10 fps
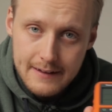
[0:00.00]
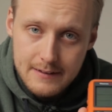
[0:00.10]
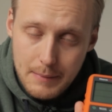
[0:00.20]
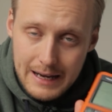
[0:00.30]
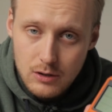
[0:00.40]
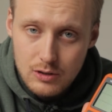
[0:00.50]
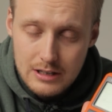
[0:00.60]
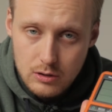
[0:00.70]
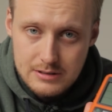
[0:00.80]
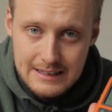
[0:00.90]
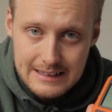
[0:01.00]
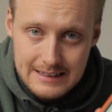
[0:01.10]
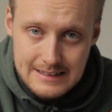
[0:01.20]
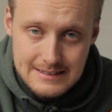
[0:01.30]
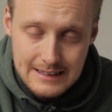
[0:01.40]
The main unit looks like
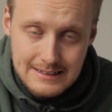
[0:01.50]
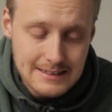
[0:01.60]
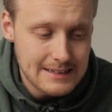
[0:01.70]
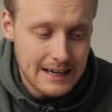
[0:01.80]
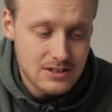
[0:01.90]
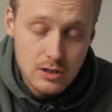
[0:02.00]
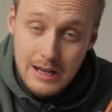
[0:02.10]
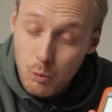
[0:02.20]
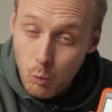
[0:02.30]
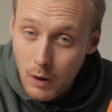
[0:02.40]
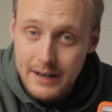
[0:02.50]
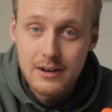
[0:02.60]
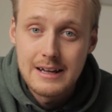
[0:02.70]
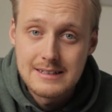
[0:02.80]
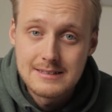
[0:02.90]
this, and this is actually a
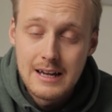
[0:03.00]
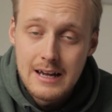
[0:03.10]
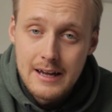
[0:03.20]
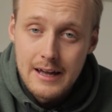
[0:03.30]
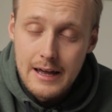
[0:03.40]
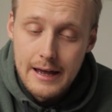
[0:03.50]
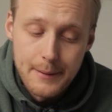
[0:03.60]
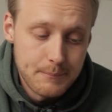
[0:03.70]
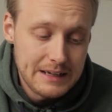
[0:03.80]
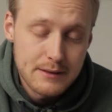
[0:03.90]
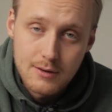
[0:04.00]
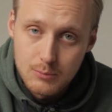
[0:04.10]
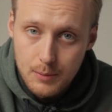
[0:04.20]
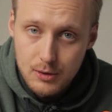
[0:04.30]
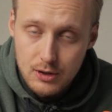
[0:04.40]
wireless meat
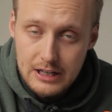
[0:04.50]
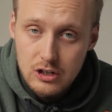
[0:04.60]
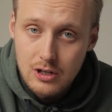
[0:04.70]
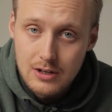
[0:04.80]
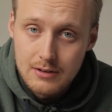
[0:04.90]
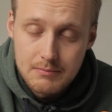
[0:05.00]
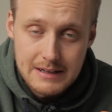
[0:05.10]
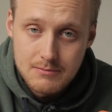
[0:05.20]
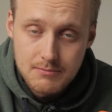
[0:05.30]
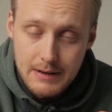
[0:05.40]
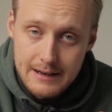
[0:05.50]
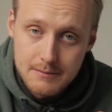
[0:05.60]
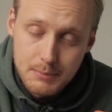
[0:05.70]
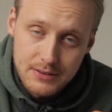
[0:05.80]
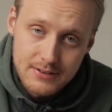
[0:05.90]
thermometer that you can,
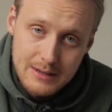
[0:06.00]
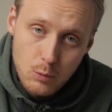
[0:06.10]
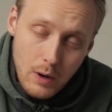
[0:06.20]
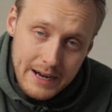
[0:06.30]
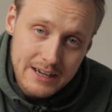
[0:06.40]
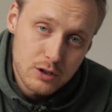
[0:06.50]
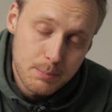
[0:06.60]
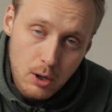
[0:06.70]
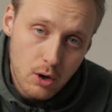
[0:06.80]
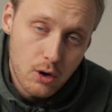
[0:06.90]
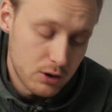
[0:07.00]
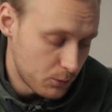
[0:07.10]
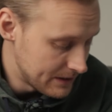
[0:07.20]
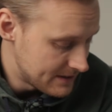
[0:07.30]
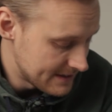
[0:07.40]
but the wired
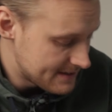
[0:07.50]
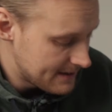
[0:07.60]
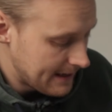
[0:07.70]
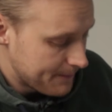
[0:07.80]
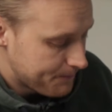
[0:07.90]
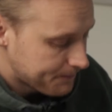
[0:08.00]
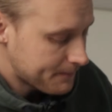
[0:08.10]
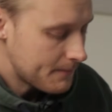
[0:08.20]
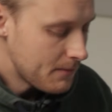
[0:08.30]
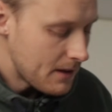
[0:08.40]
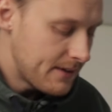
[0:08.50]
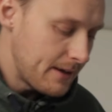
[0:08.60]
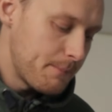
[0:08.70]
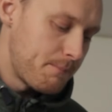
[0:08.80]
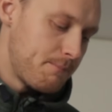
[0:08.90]
part, which is the
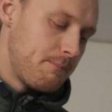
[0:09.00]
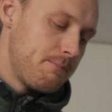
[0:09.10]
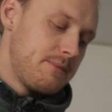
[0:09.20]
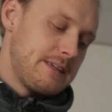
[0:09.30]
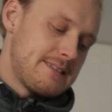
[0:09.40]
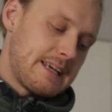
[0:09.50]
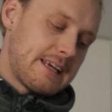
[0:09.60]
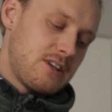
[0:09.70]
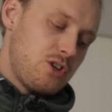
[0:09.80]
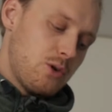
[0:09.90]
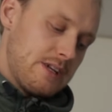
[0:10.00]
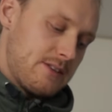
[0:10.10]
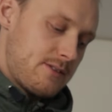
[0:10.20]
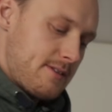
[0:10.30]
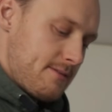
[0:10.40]
second
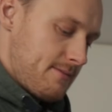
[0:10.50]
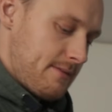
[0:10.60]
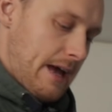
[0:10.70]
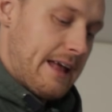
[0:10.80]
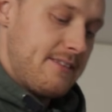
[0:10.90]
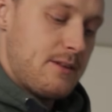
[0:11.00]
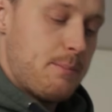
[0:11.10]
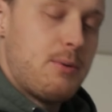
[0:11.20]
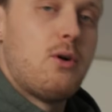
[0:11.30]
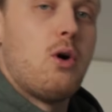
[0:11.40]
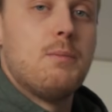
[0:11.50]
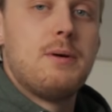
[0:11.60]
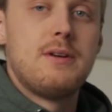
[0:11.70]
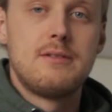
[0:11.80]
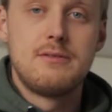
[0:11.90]
unit and the
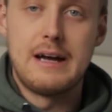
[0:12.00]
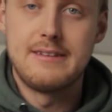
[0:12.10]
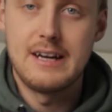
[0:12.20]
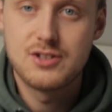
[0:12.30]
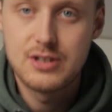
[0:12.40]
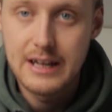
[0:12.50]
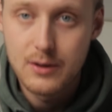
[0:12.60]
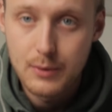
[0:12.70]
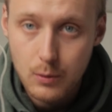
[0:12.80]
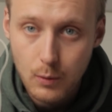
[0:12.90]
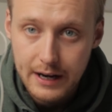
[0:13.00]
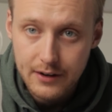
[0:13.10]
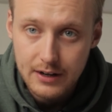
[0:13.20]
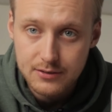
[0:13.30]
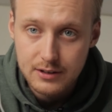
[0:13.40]
probe attached together with a
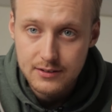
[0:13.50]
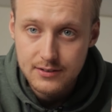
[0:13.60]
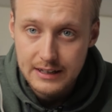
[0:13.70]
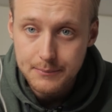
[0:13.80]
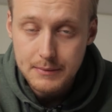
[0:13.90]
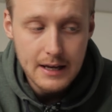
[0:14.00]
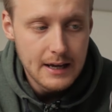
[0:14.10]
wire, as you can see,